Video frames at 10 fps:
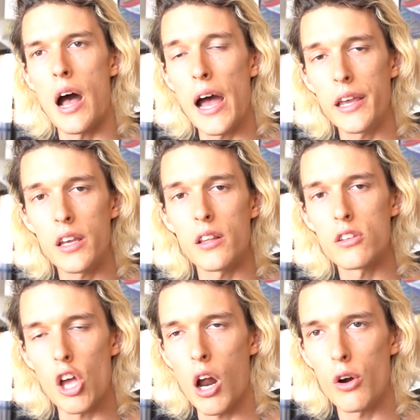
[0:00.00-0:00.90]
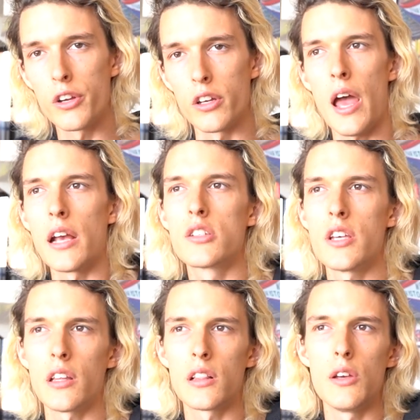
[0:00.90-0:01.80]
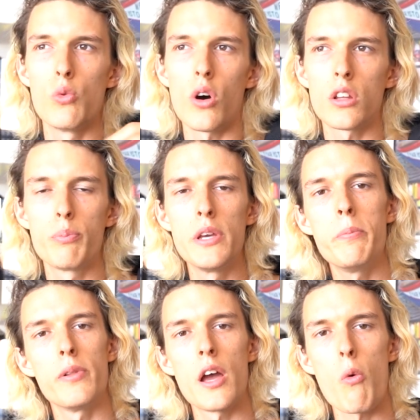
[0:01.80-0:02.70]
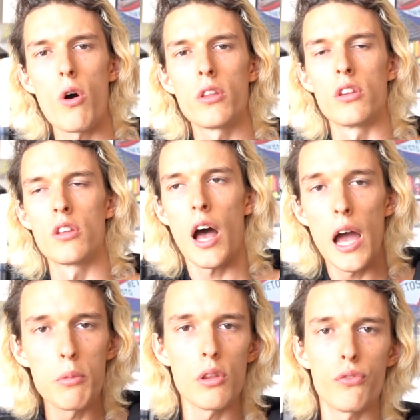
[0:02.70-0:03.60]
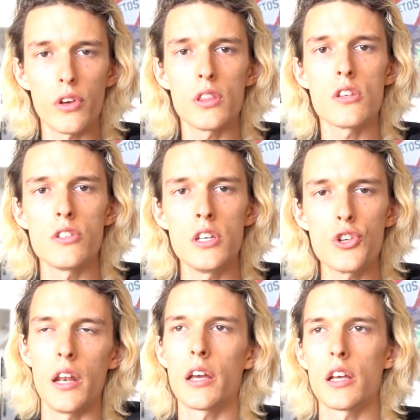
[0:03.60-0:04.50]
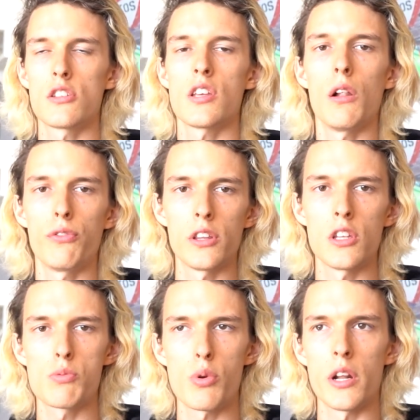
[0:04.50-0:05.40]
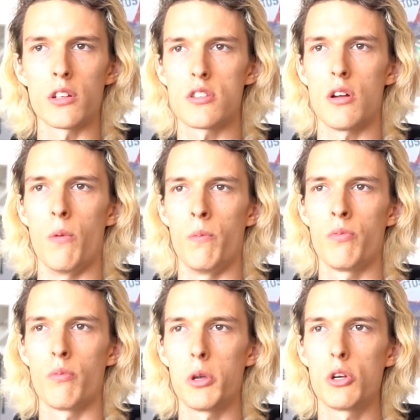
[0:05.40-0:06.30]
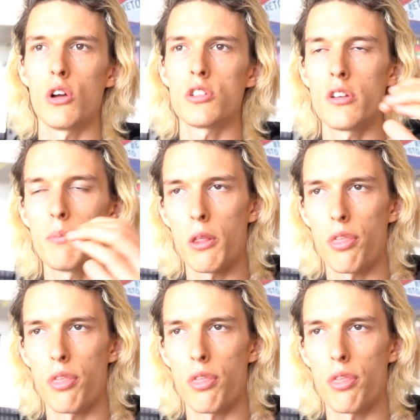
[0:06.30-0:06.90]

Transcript: I can target exactly what people I want. I'm in the fitness niche and I can sell fitness products now because my